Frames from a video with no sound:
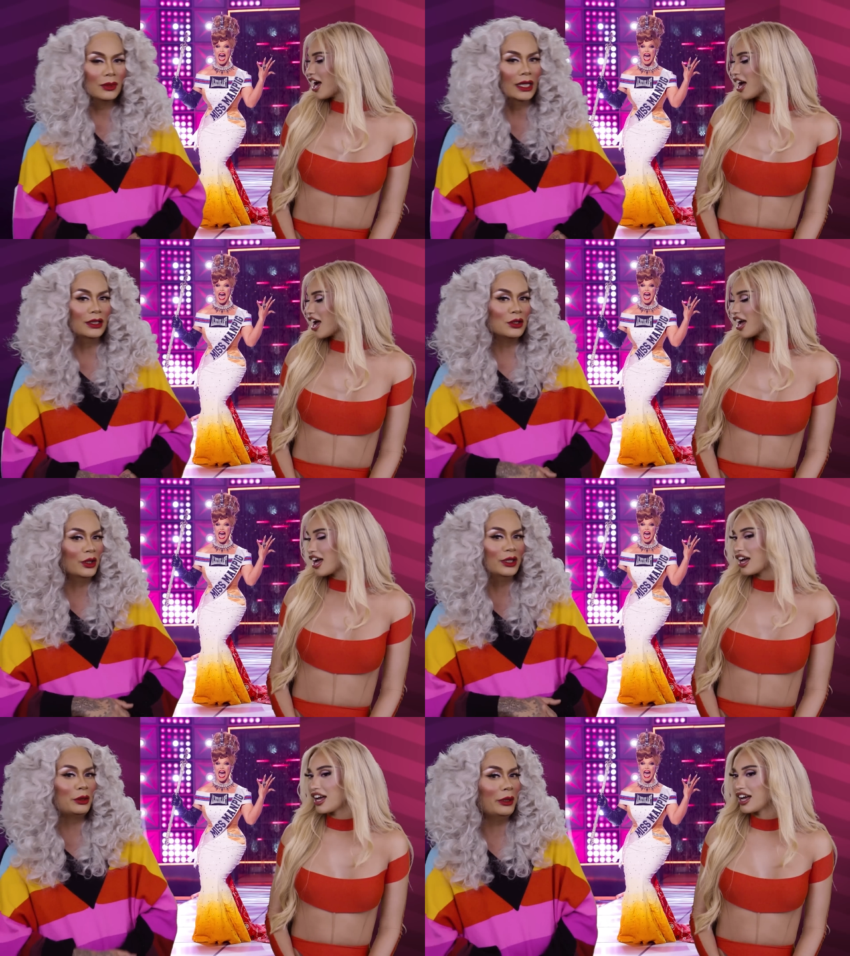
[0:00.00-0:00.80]
Speaker 1: And there's
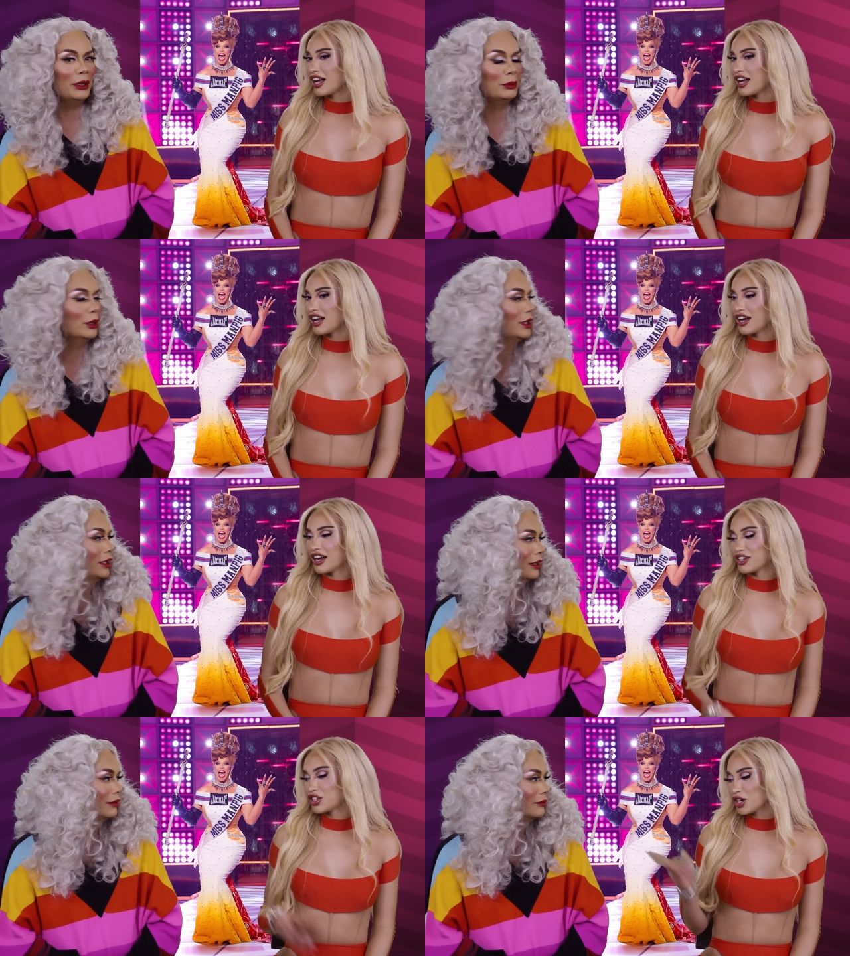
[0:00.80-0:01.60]
only three people in
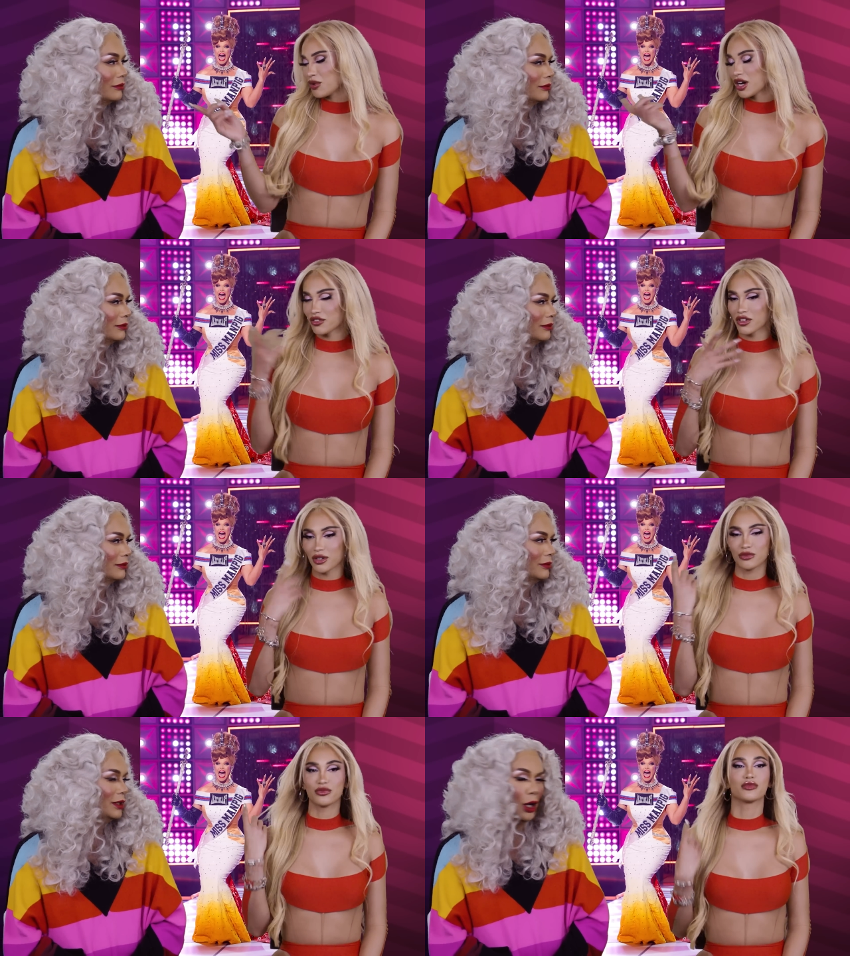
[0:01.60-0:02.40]
here. You're one of them.
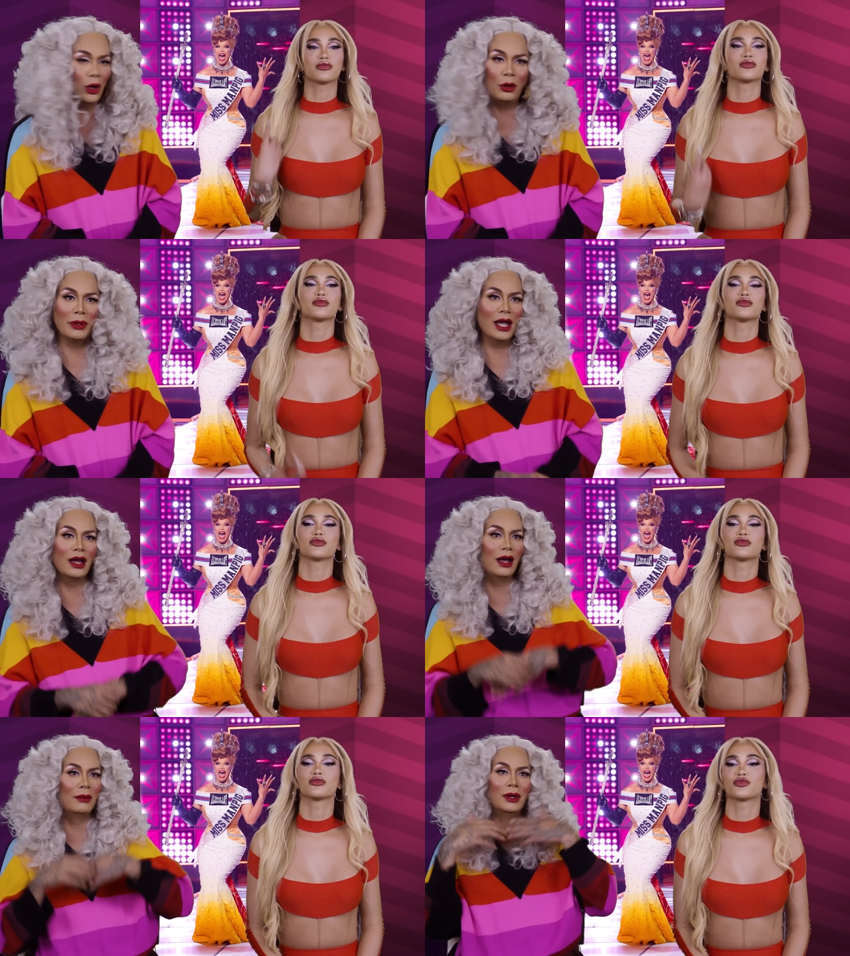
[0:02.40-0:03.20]
No, madam